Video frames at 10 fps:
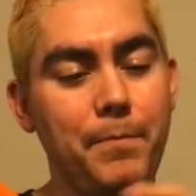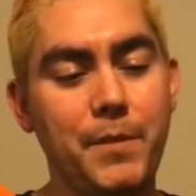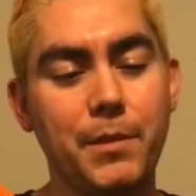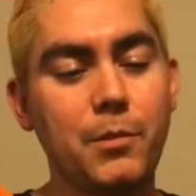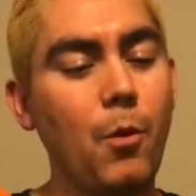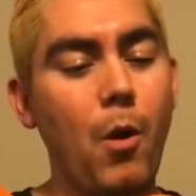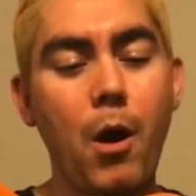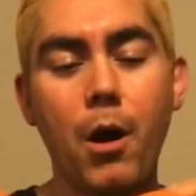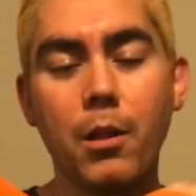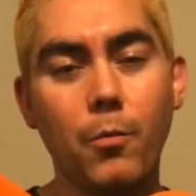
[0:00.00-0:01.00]
just go
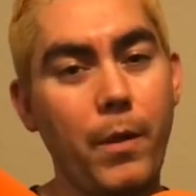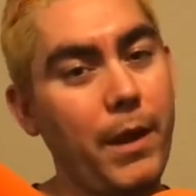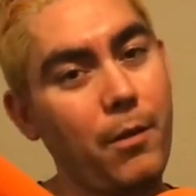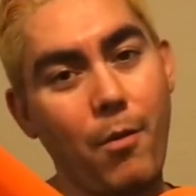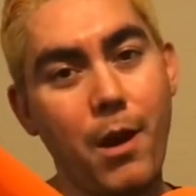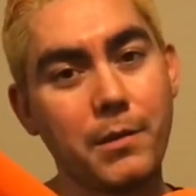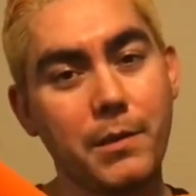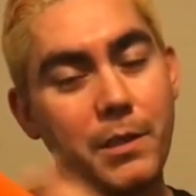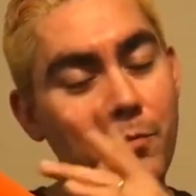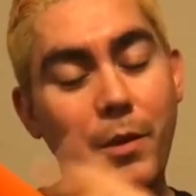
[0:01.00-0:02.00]
all the way
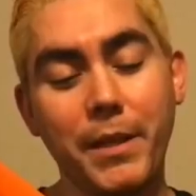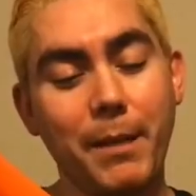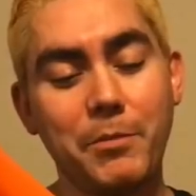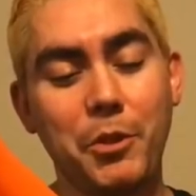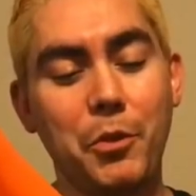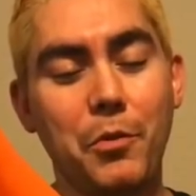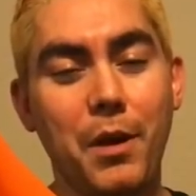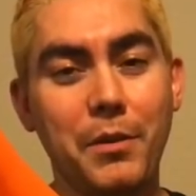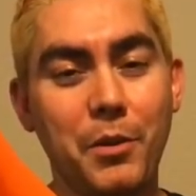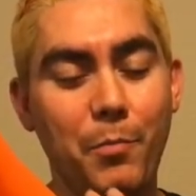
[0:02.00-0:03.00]
across. It's really up to you
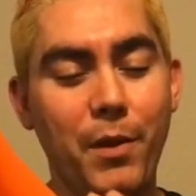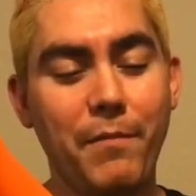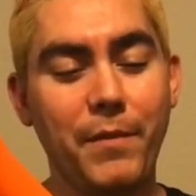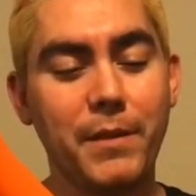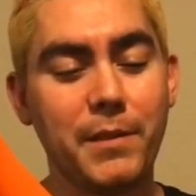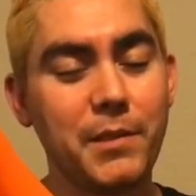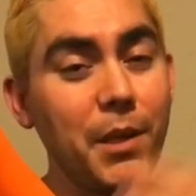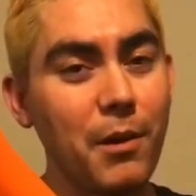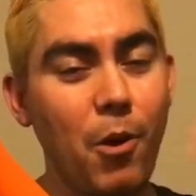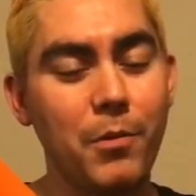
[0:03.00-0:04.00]
on your preference. It's
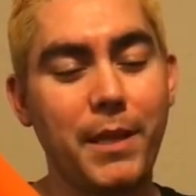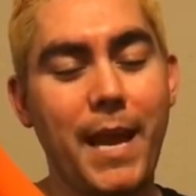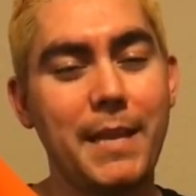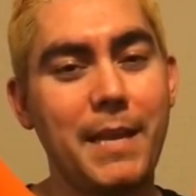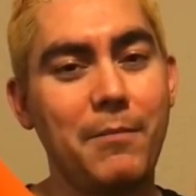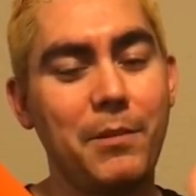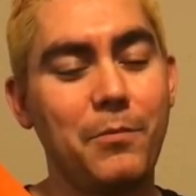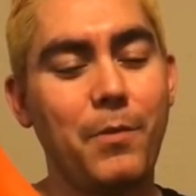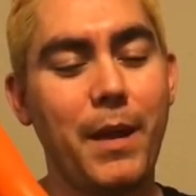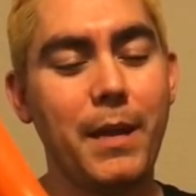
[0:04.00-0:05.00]
gonna hold the cat down
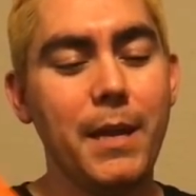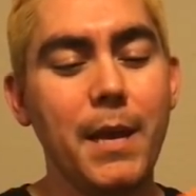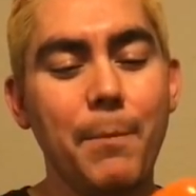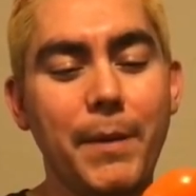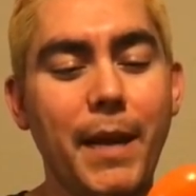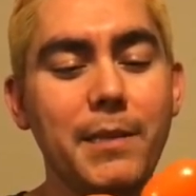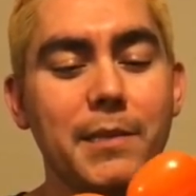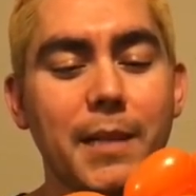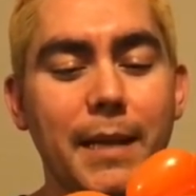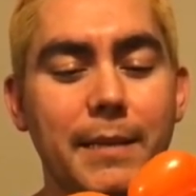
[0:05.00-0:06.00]
either way, but I
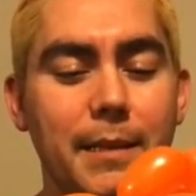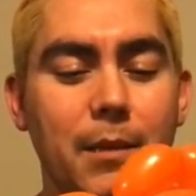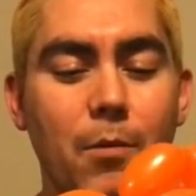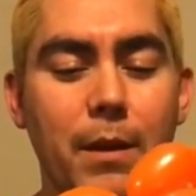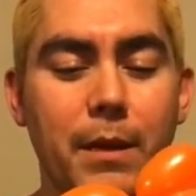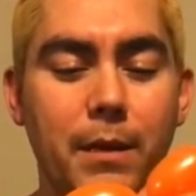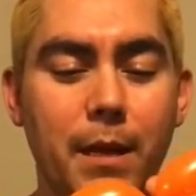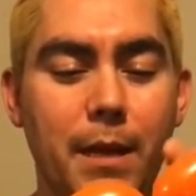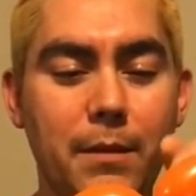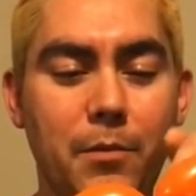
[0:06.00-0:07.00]
just liked it going
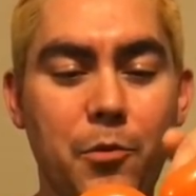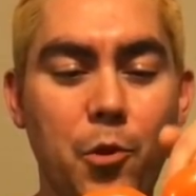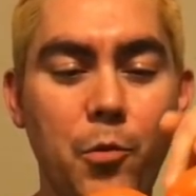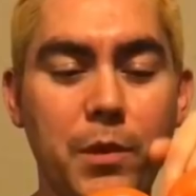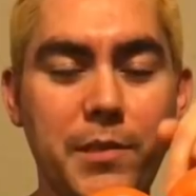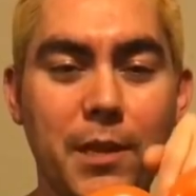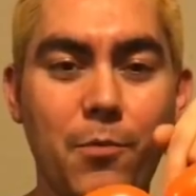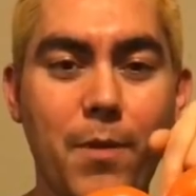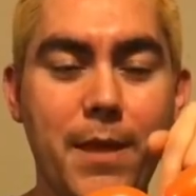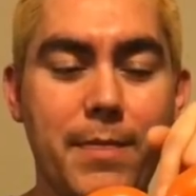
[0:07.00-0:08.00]
through the
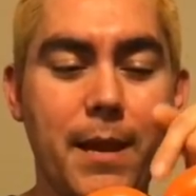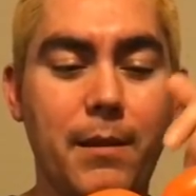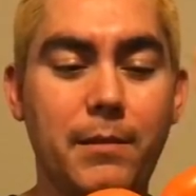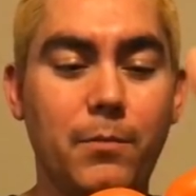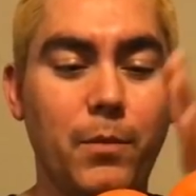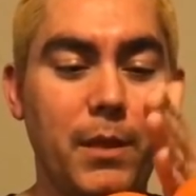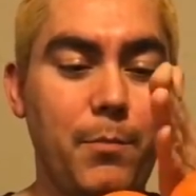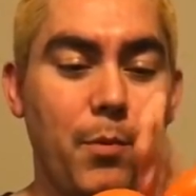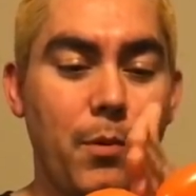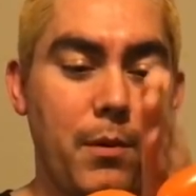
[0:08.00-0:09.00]
center right there to really
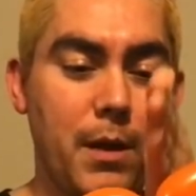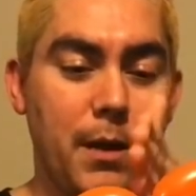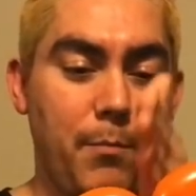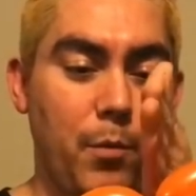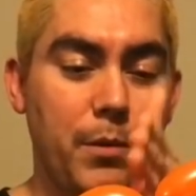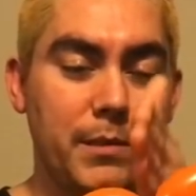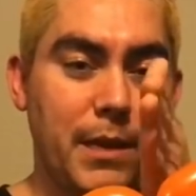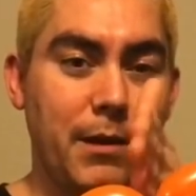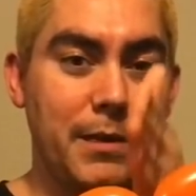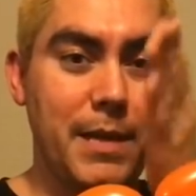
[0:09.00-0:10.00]
pull this
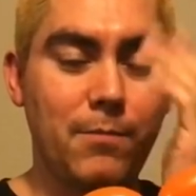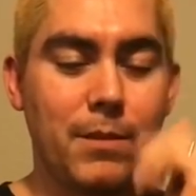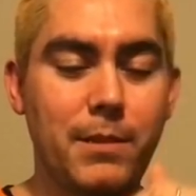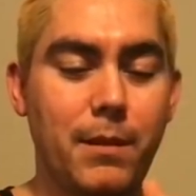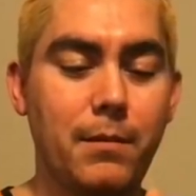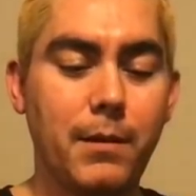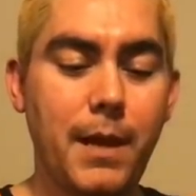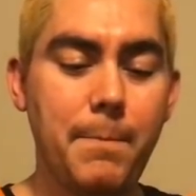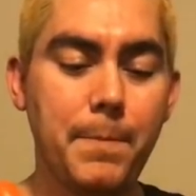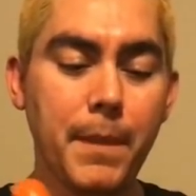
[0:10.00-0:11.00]
area down right there.
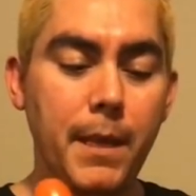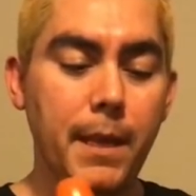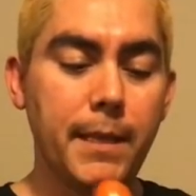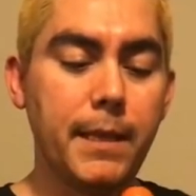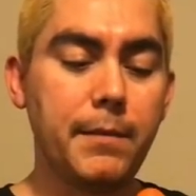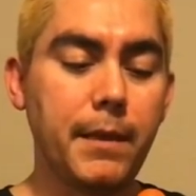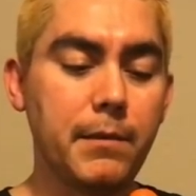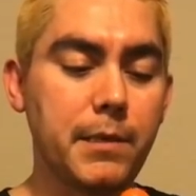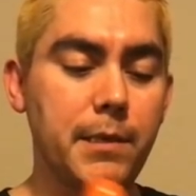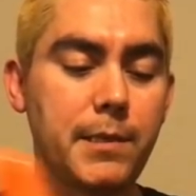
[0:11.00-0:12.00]
Okay, and the other thing I
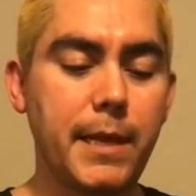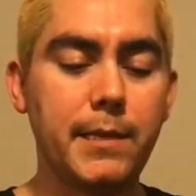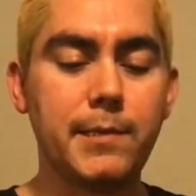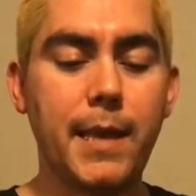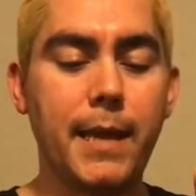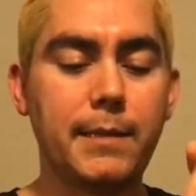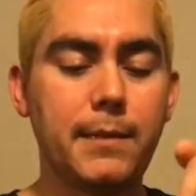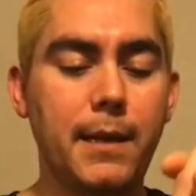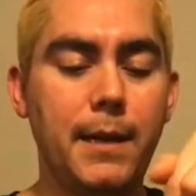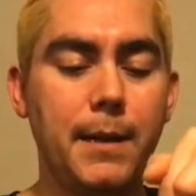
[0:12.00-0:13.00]
was gonna say is that